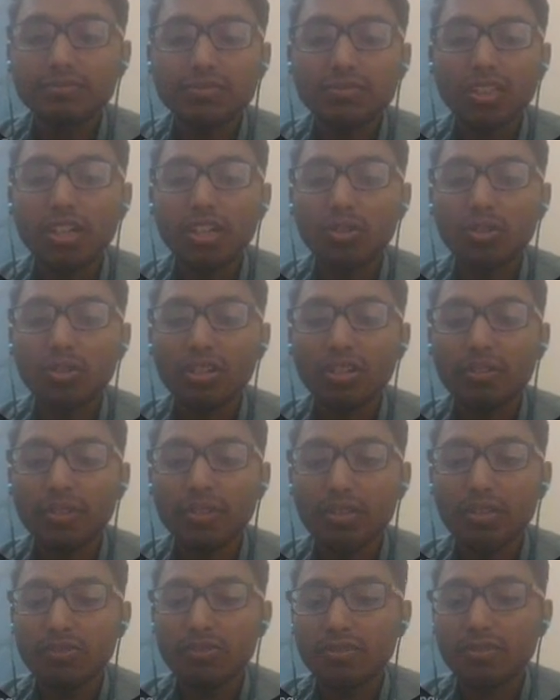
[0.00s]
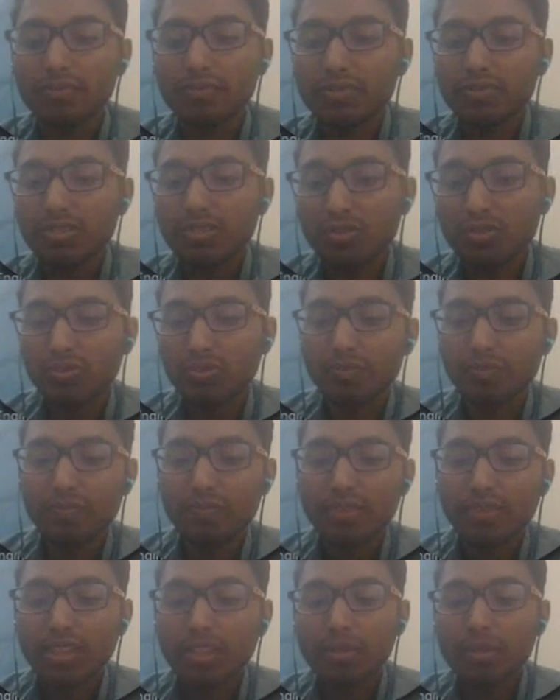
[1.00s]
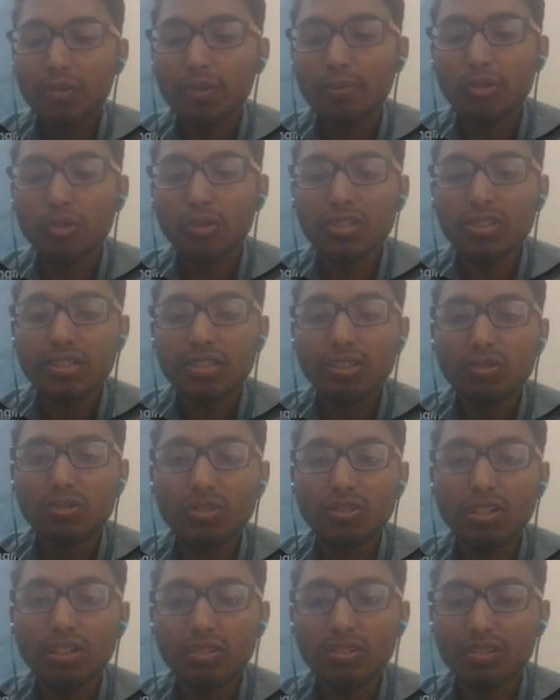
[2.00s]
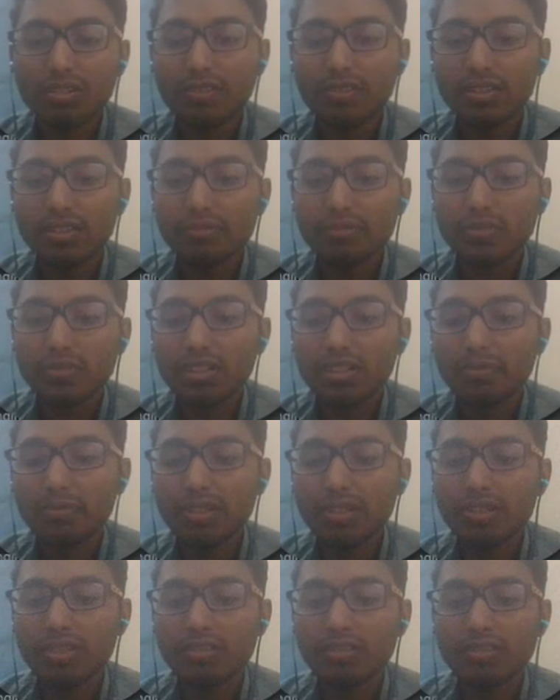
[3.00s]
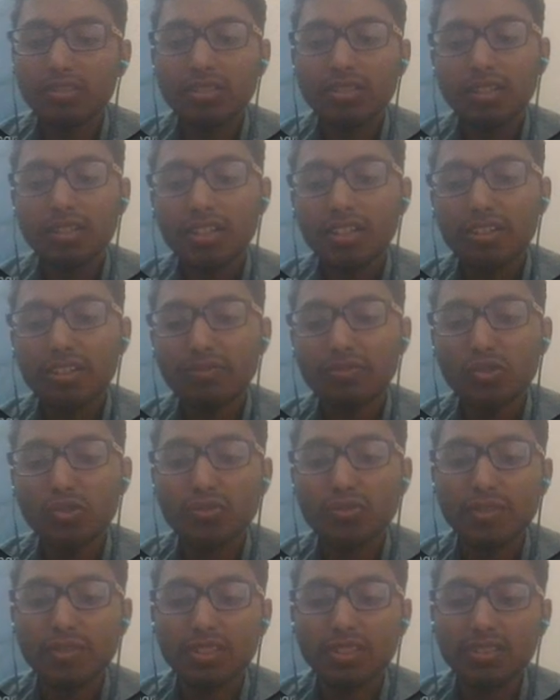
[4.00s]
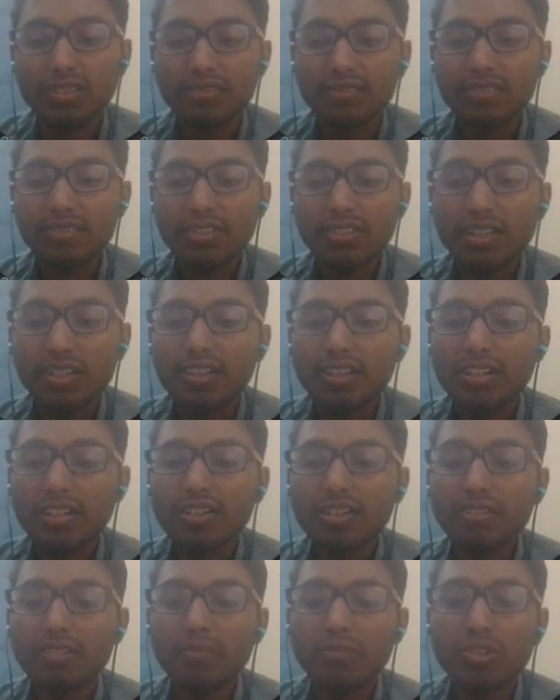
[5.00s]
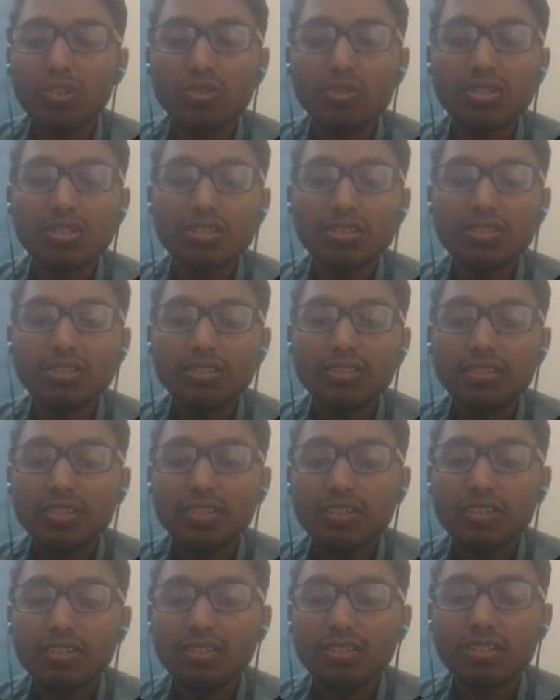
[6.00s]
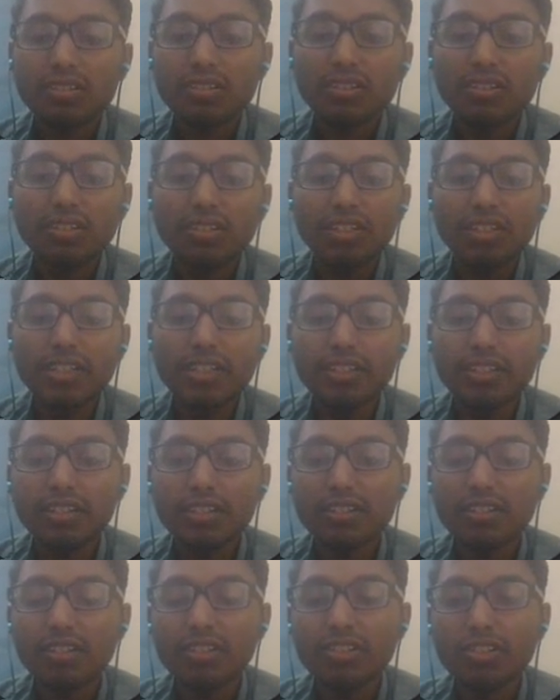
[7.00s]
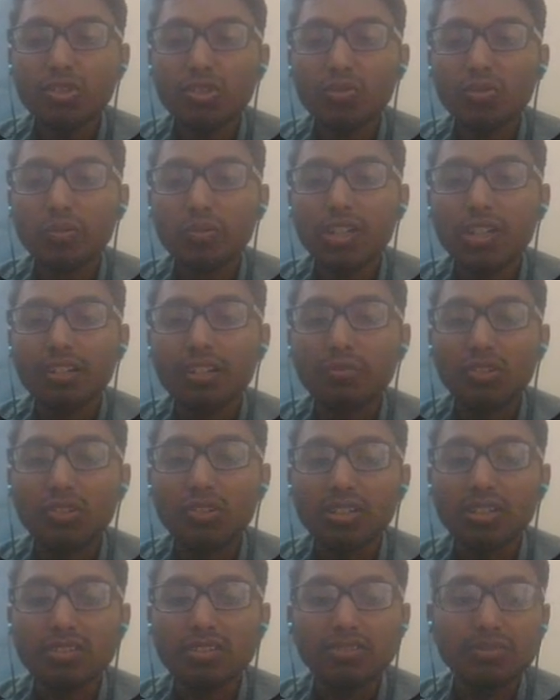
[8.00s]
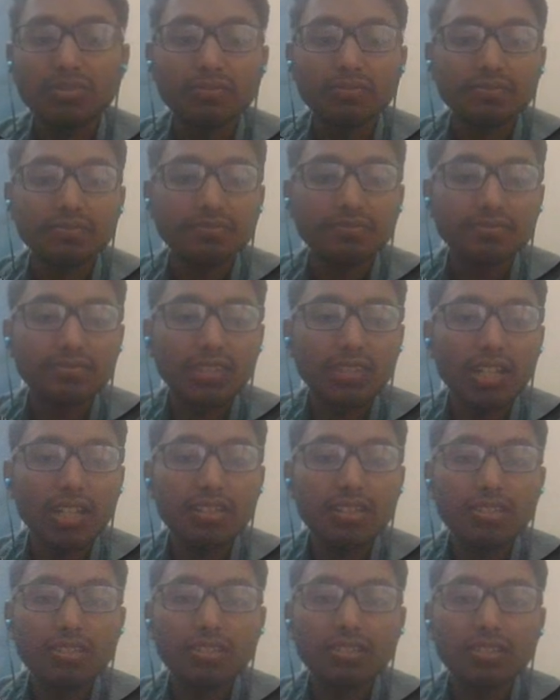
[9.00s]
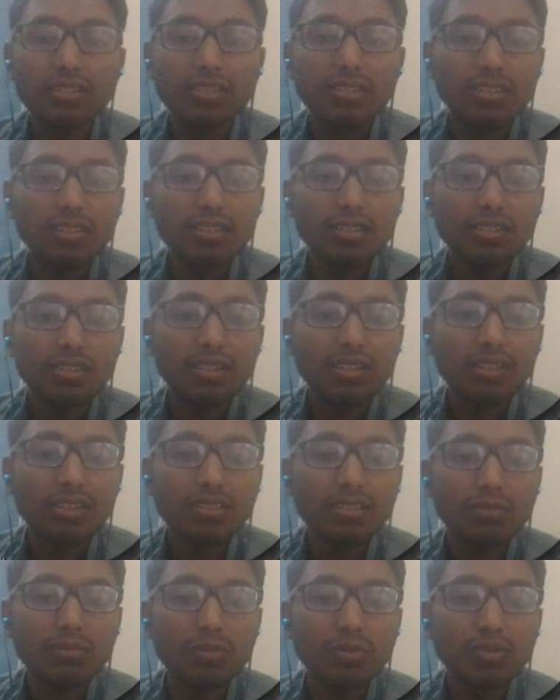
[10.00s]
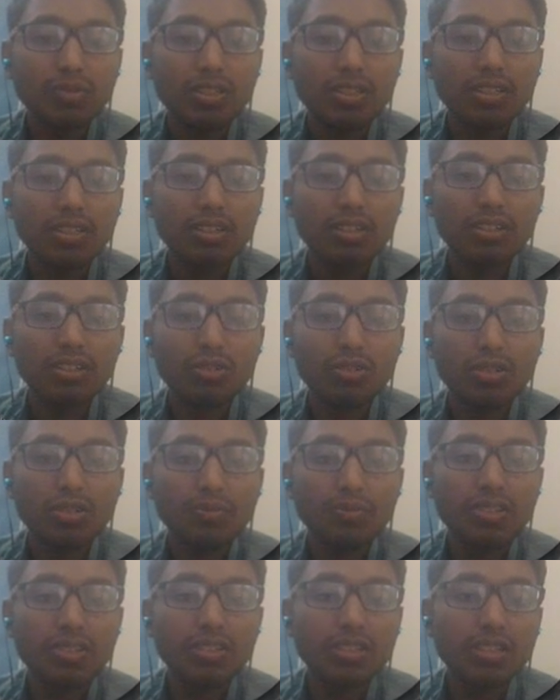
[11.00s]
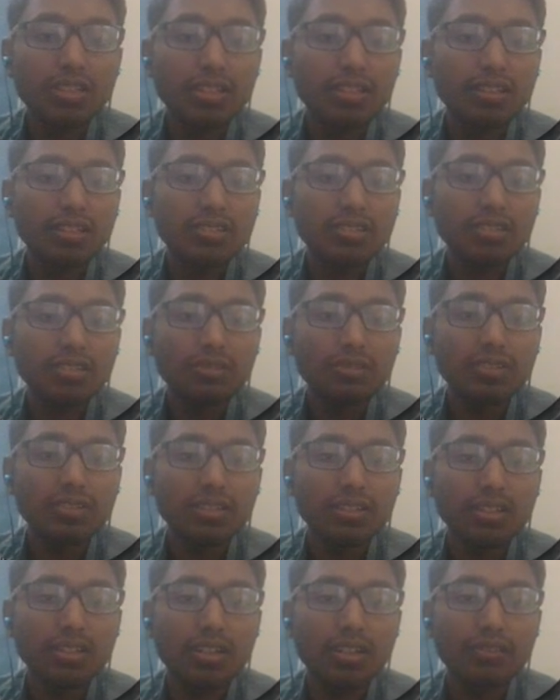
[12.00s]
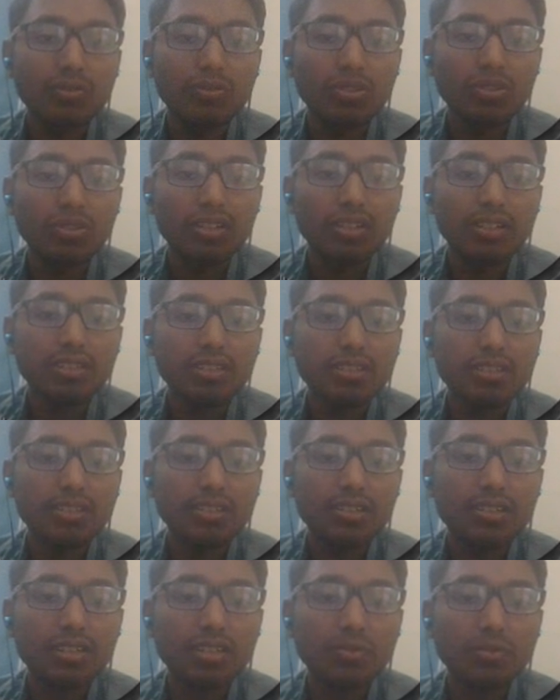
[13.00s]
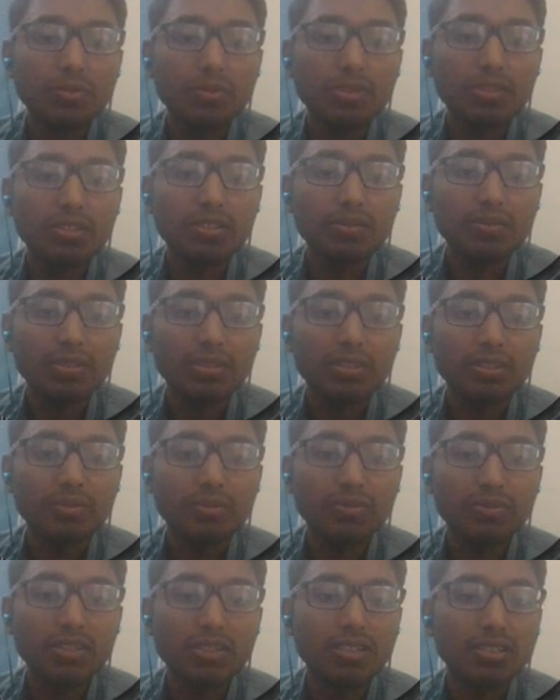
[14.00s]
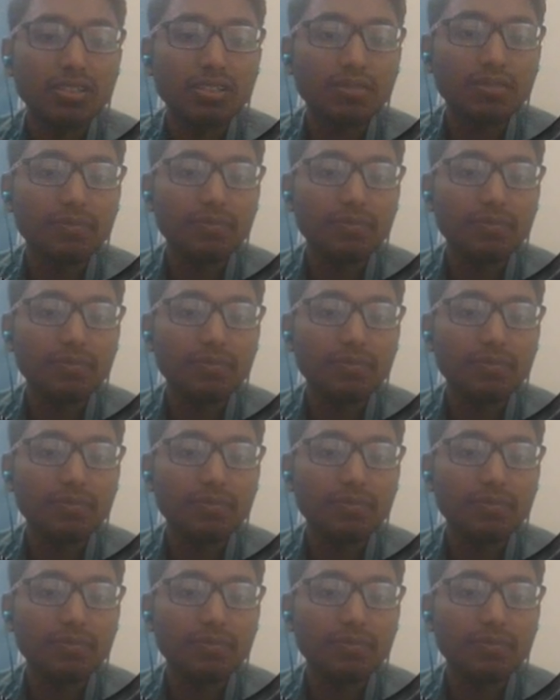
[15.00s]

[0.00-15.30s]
categorical values. So pre-processing took a lot of time, and but it was worth it because clean data leads to better models. So like see, there are some of the categorical features like discover, card 4 contains these type of features